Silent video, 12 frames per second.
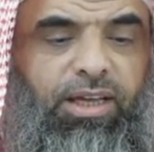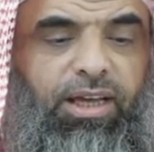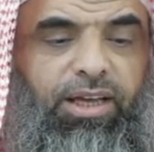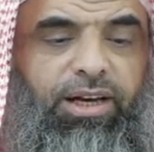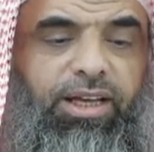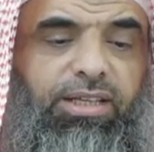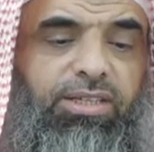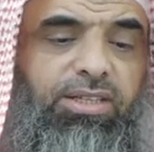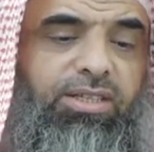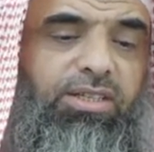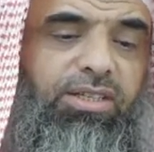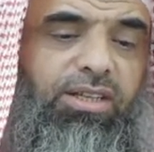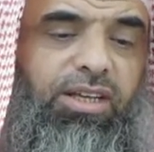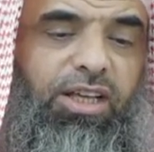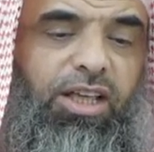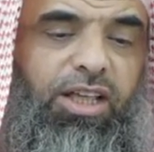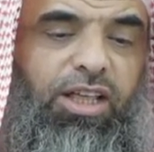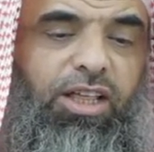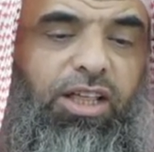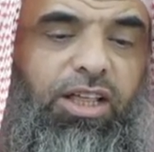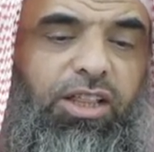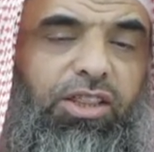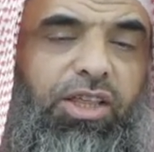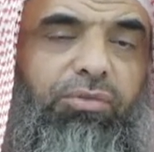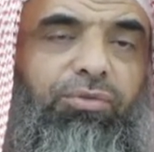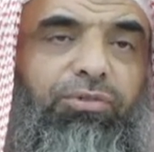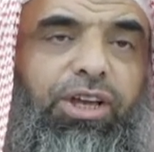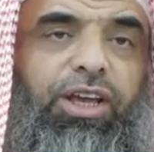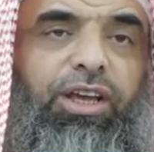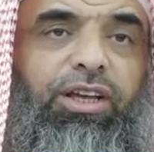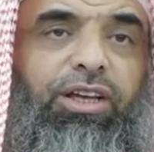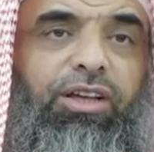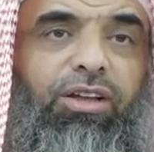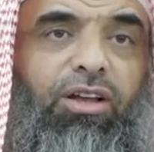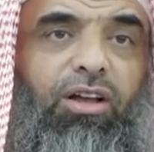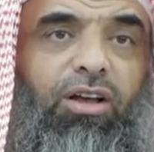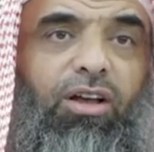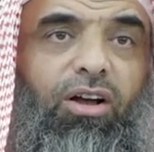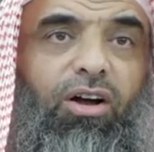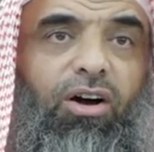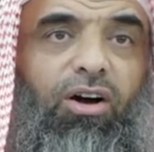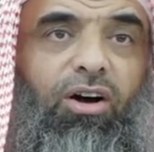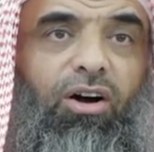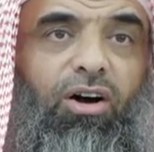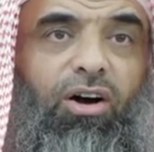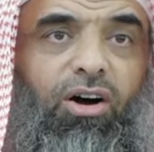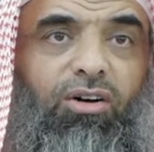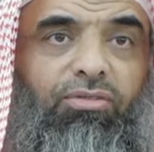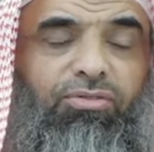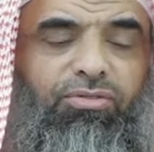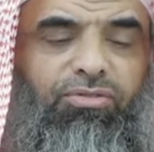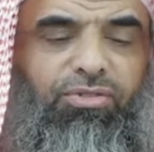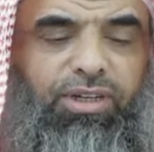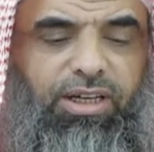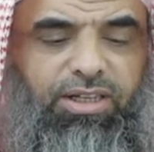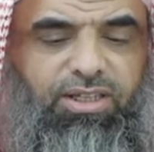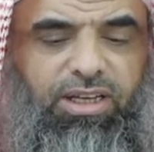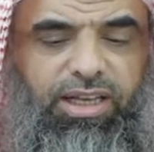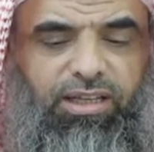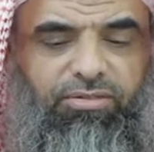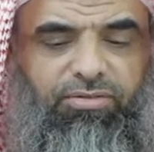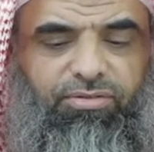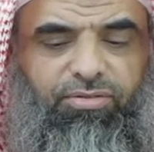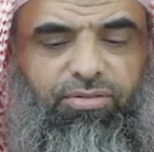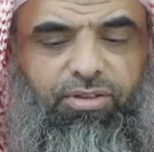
It is the freeing of a slave.